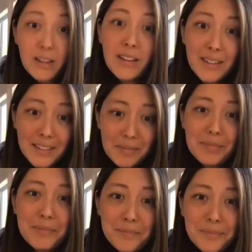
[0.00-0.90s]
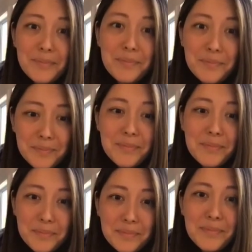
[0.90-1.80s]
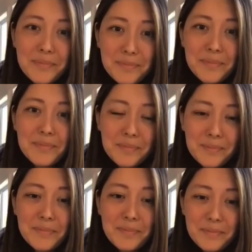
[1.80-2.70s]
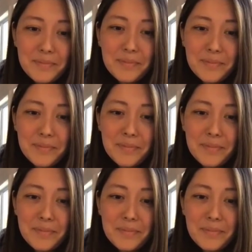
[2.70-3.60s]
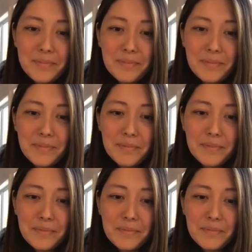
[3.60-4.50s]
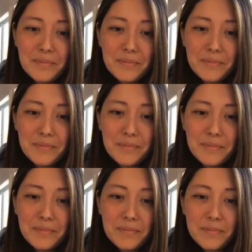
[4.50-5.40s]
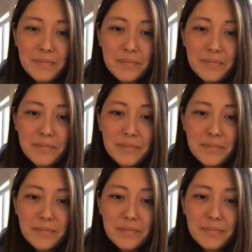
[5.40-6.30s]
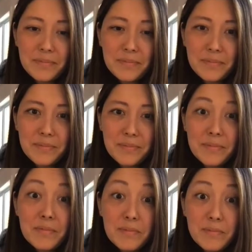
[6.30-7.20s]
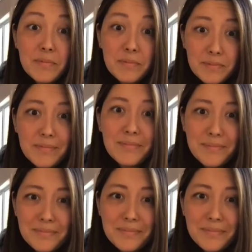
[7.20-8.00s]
The person shown says nothing.